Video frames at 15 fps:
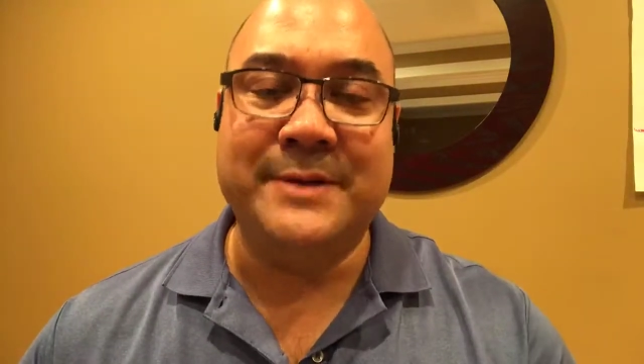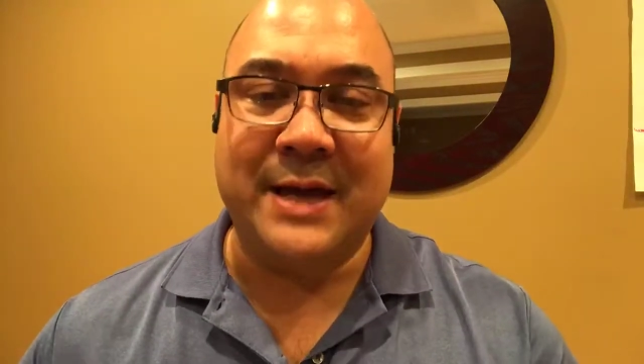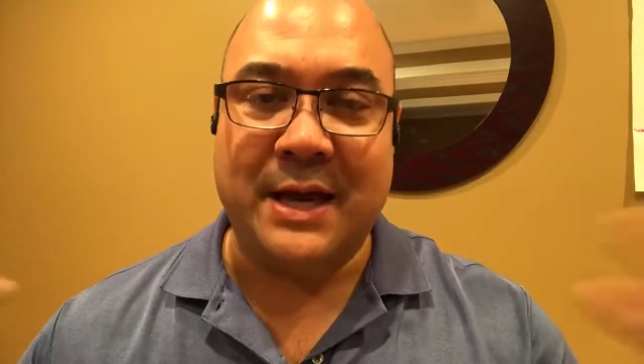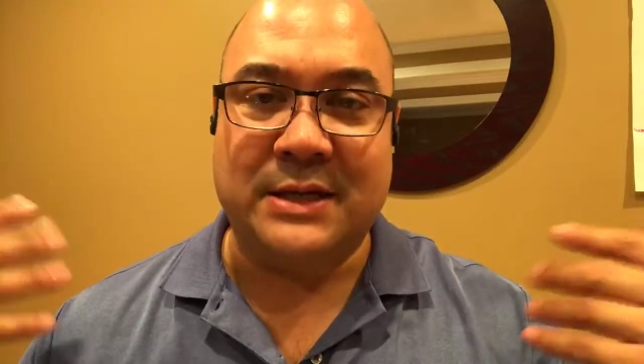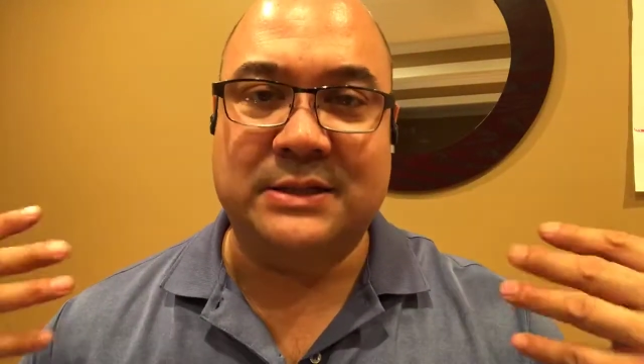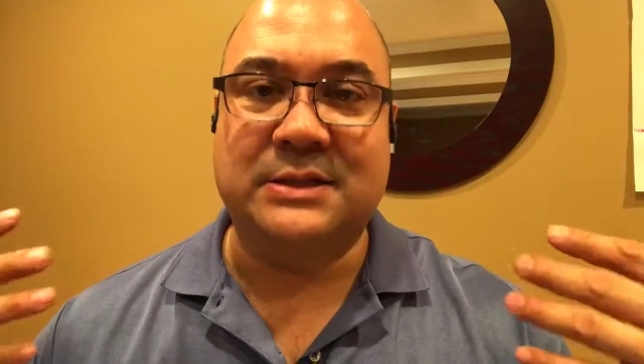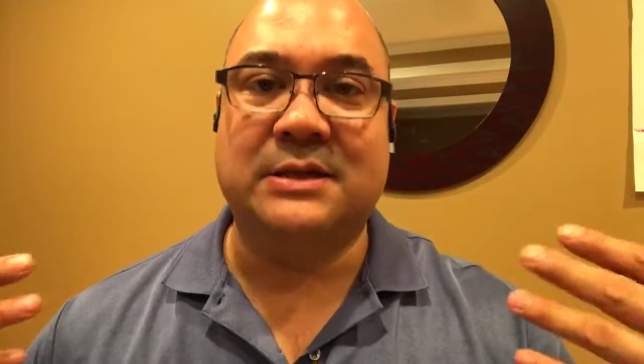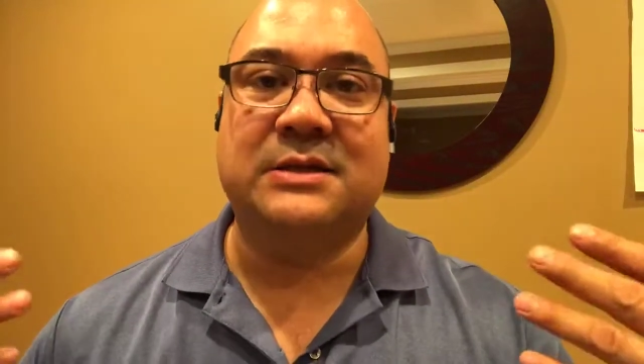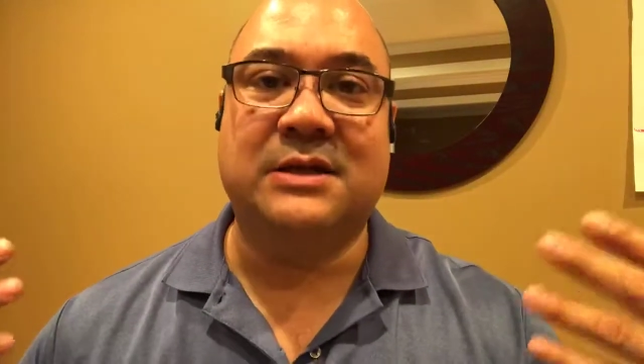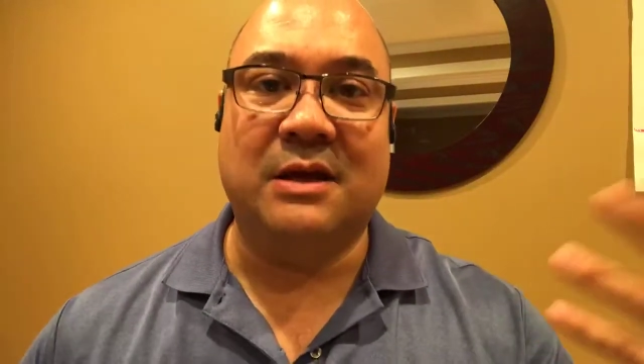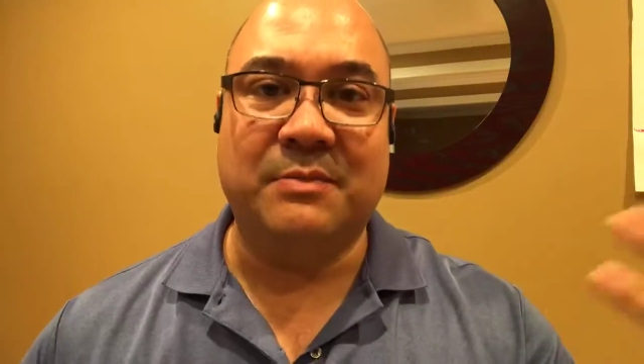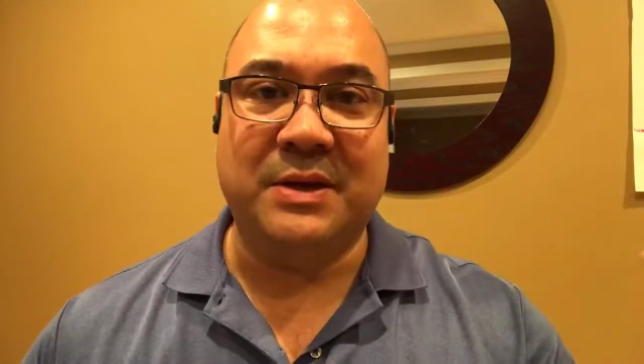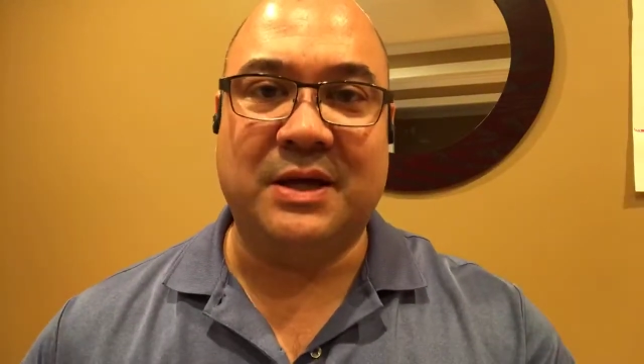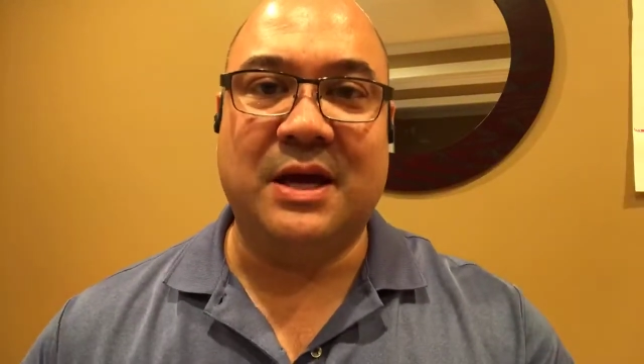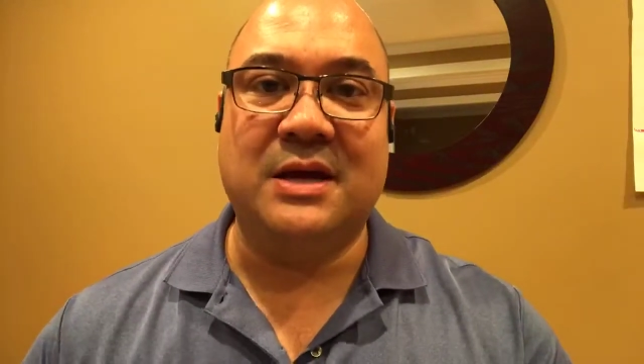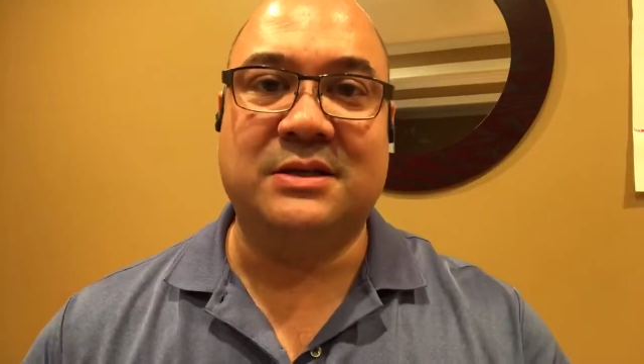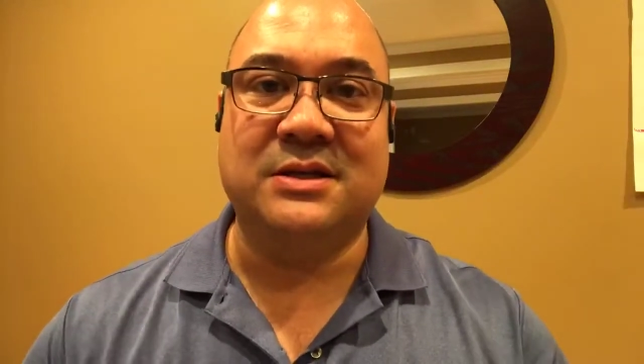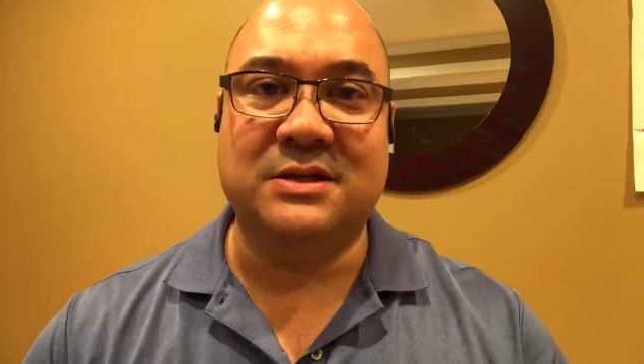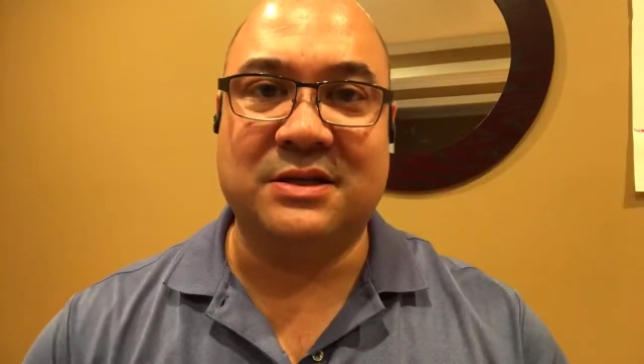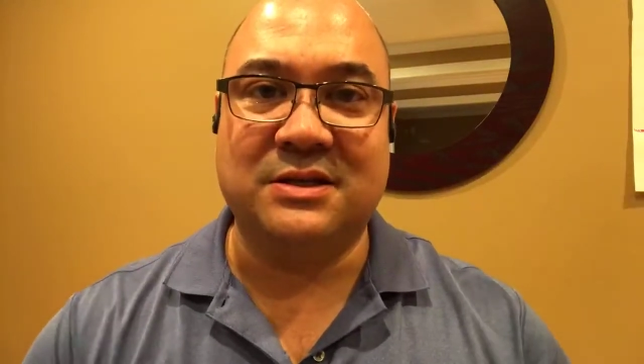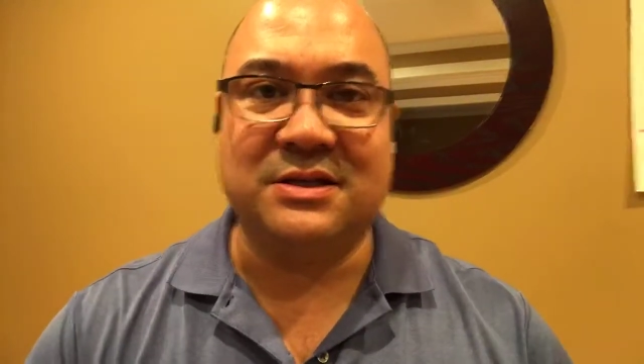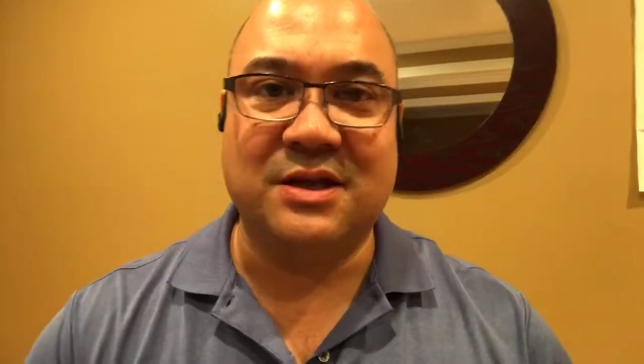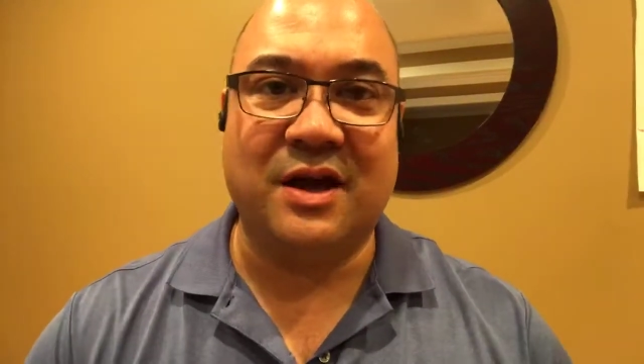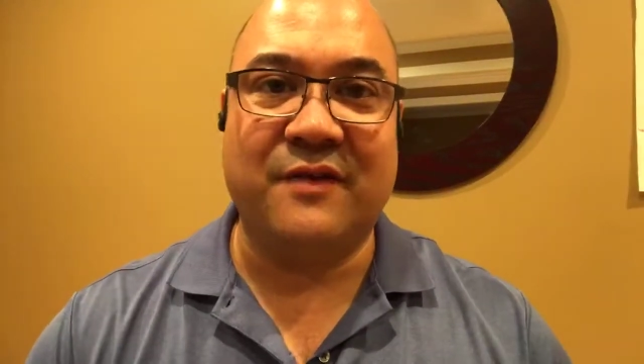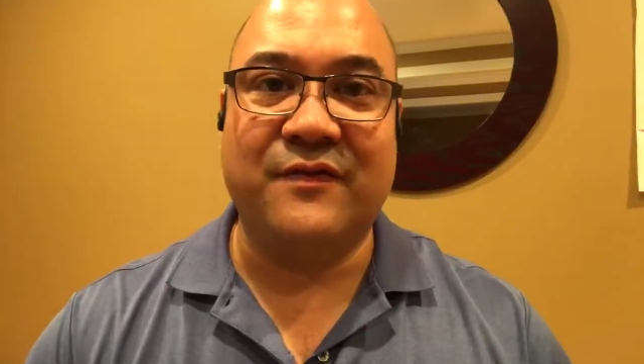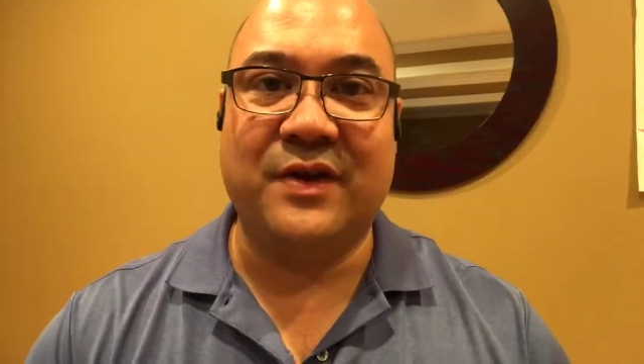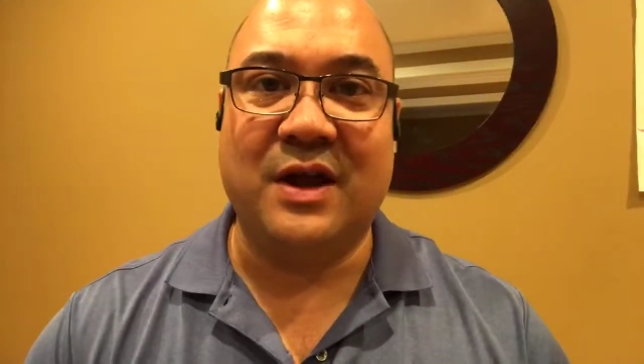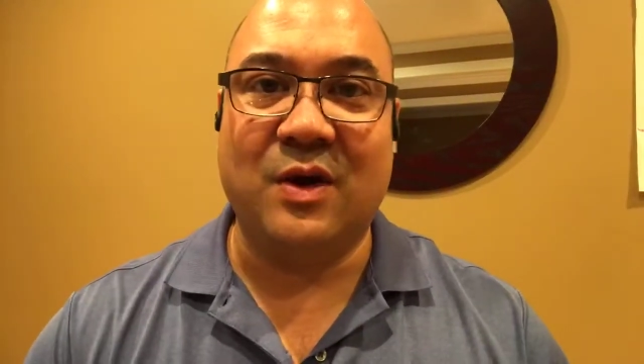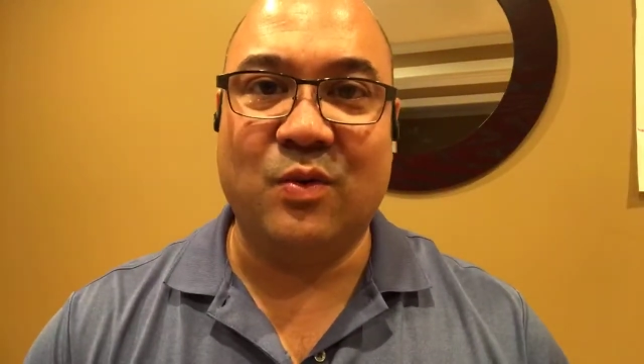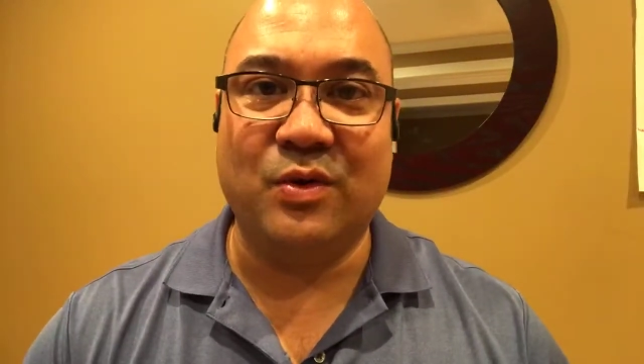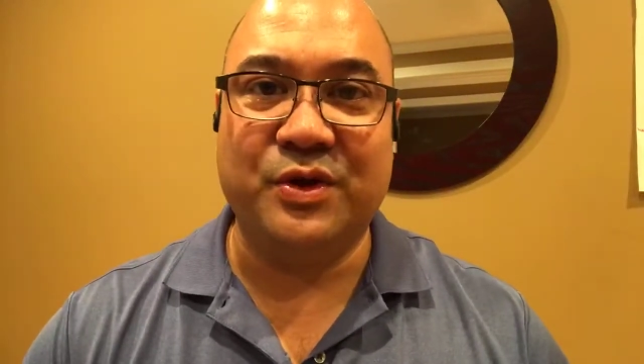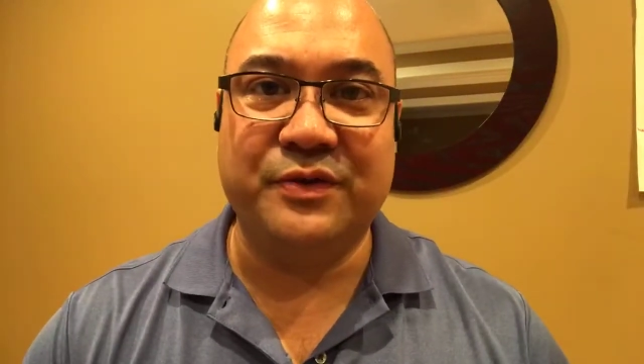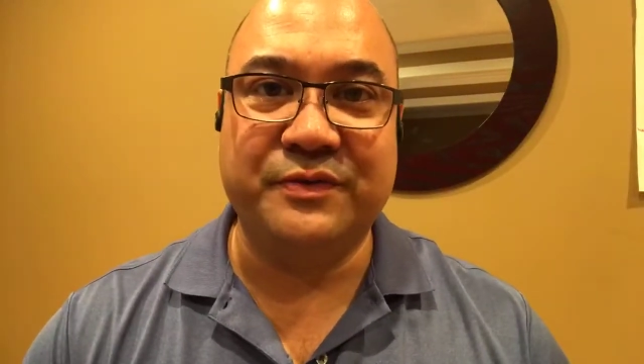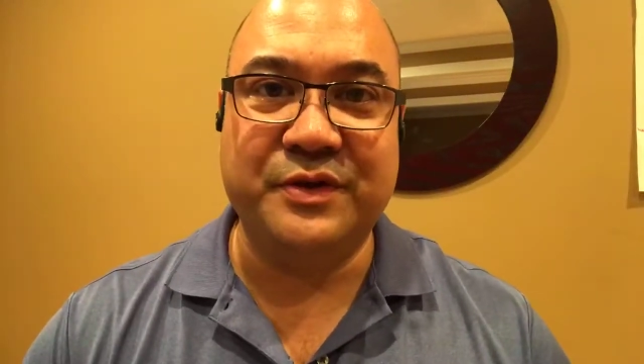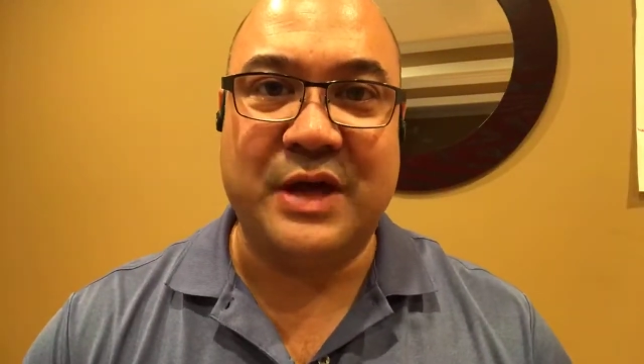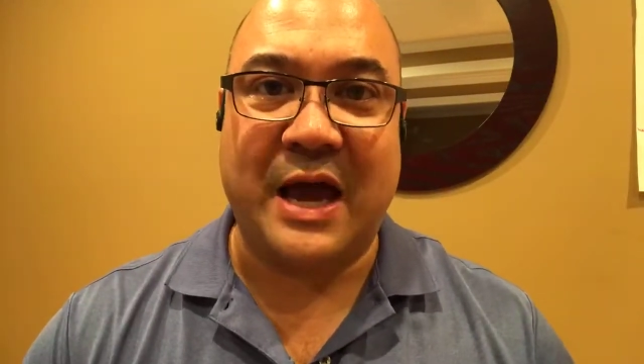yes, send me cases of stuff and I will